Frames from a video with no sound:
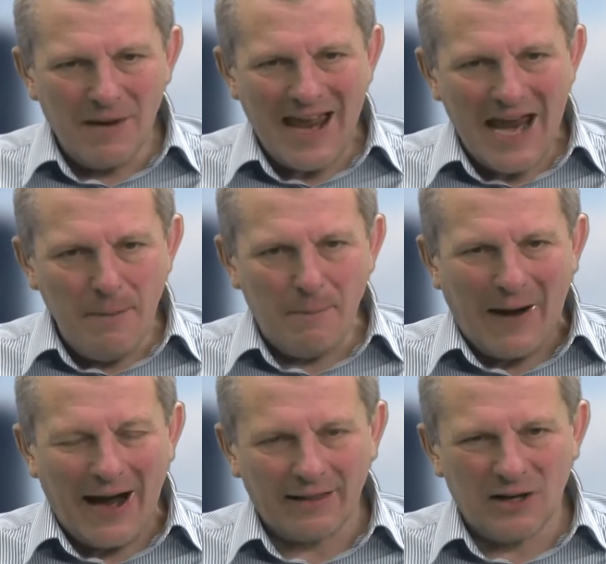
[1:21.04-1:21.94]

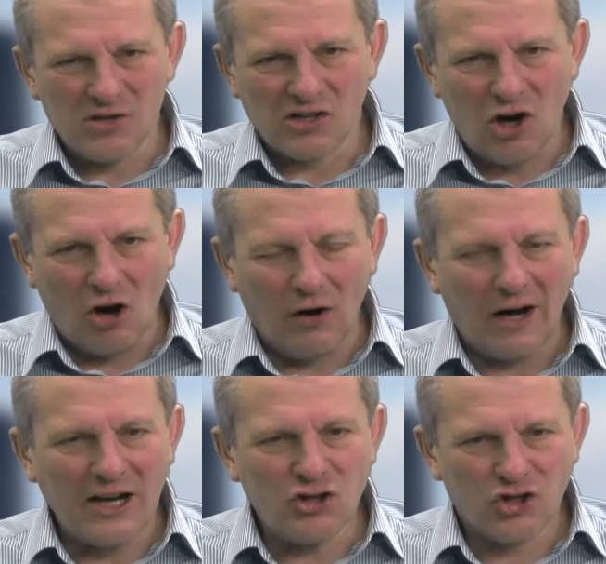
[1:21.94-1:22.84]
impact. There was a
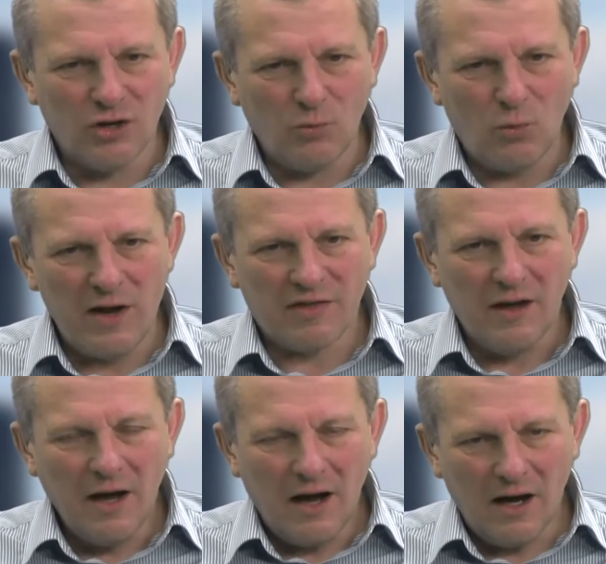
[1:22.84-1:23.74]
correlation with
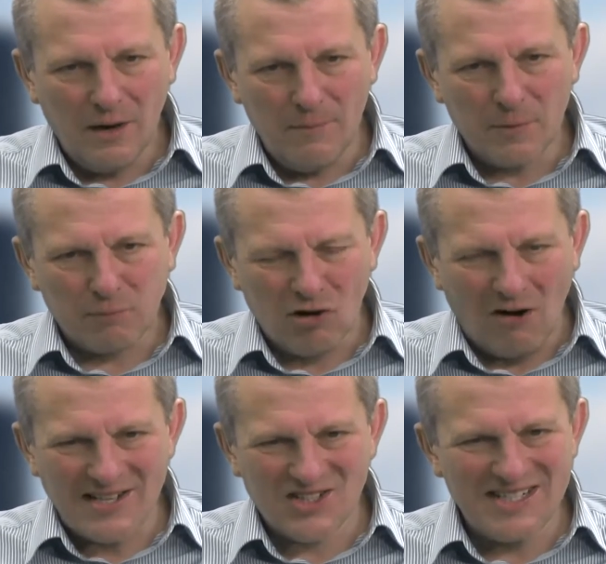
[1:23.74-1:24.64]

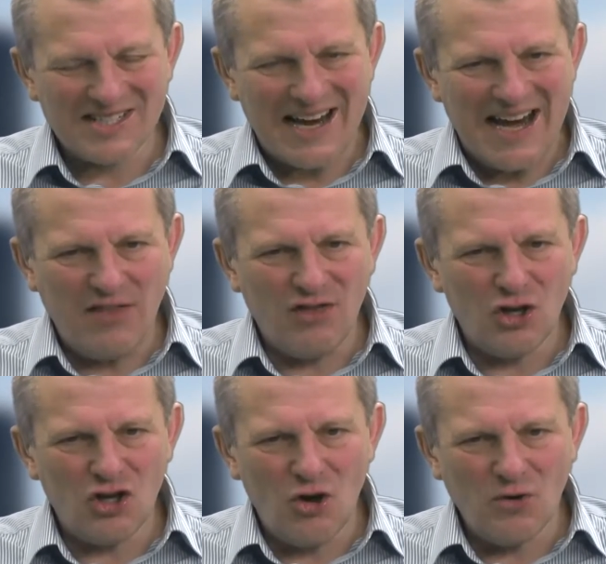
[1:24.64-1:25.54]
prices in
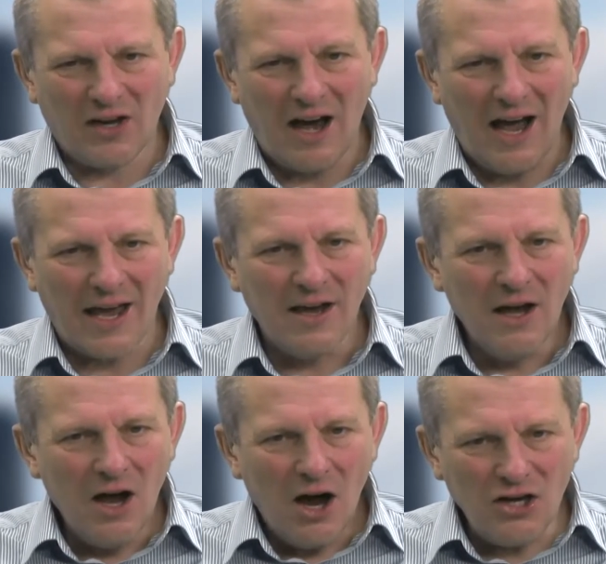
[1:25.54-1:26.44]
the UK.
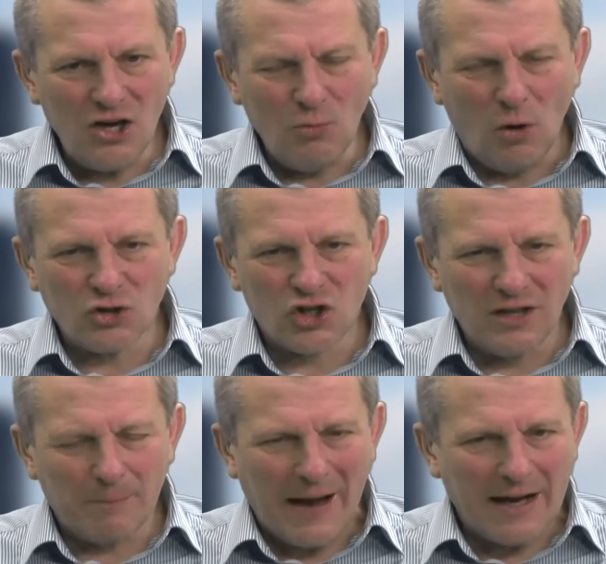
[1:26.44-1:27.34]
Are you watching
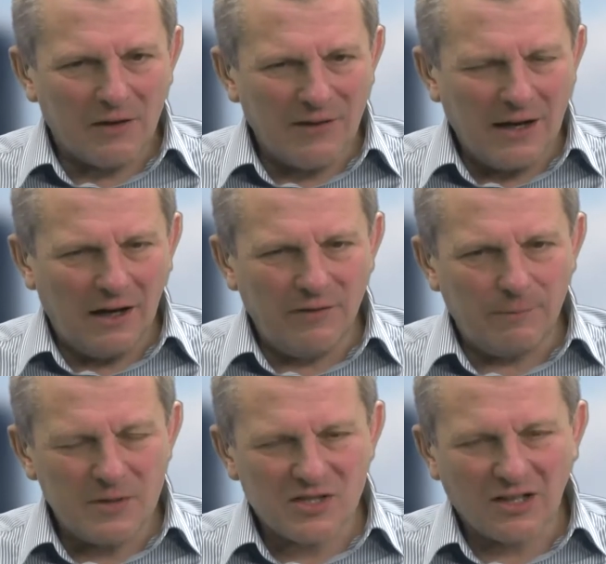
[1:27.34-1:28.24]
the Bank of England,
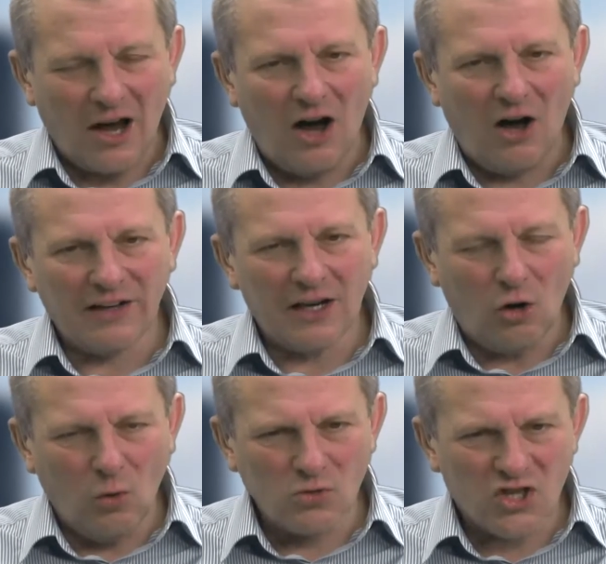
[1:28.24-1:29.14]
Mr. Carney, at
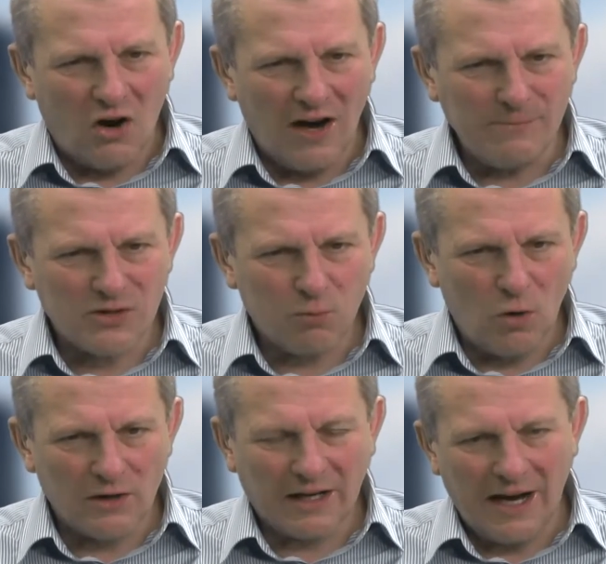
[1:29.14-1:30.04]
all times,
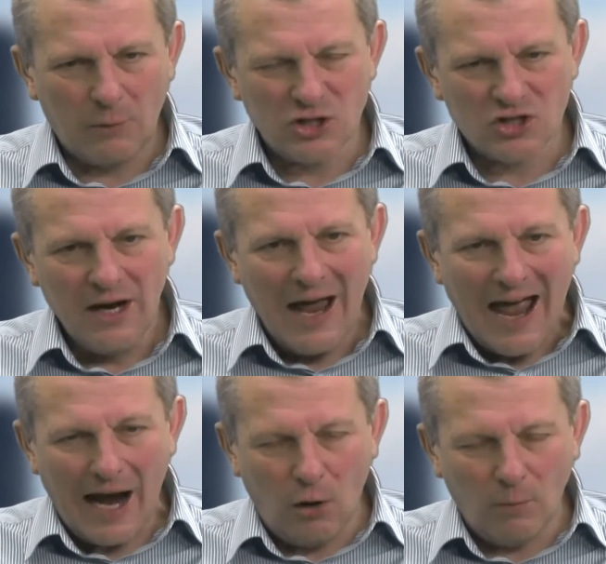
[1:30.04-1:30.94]
working out
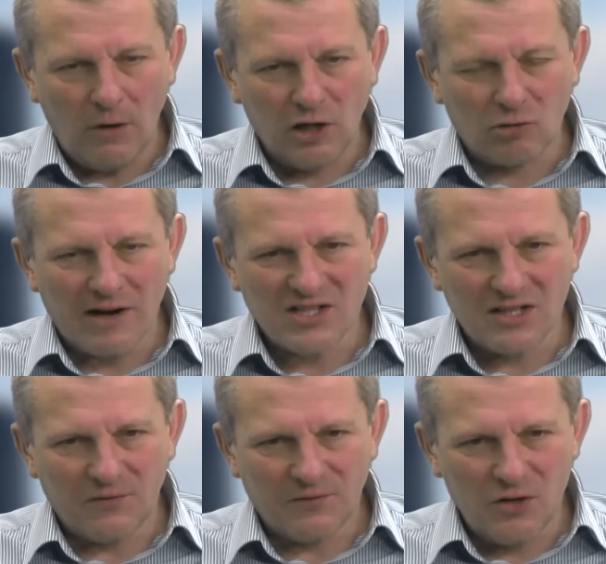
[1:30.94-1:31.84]
how
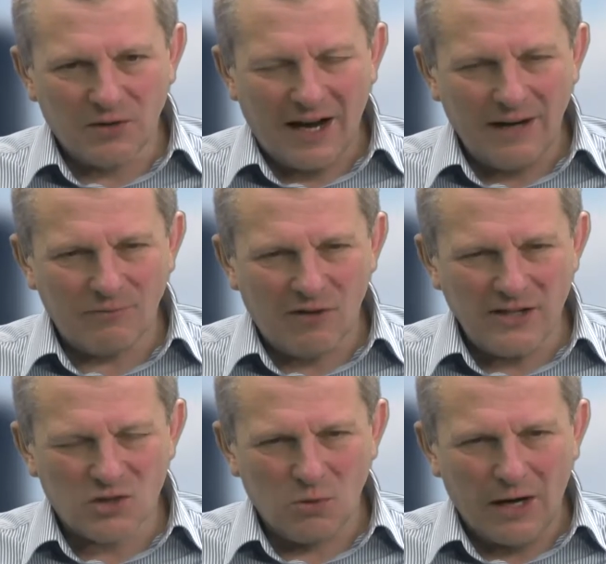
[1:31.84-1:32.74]
aggressive UK
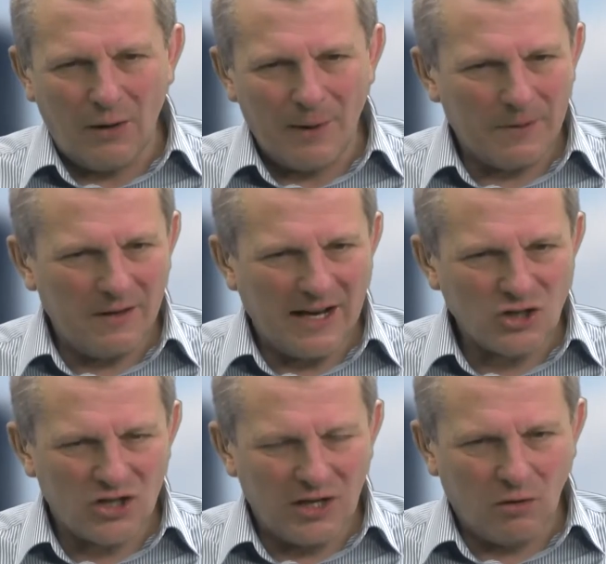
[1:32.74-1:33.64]
rates will go up in the
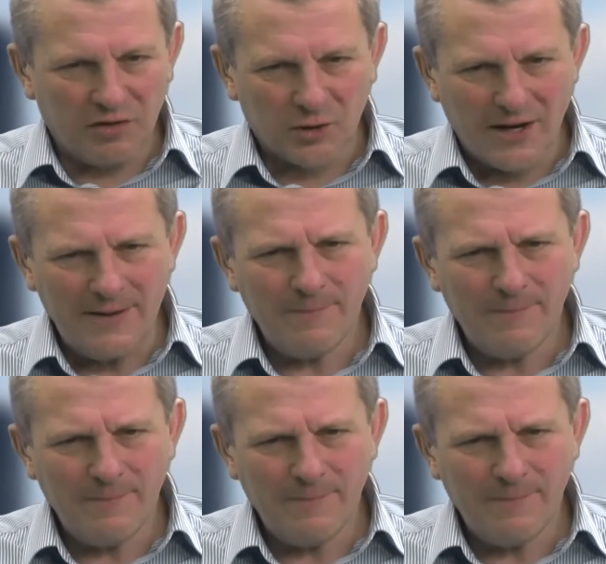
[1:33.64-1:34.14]
next year or three?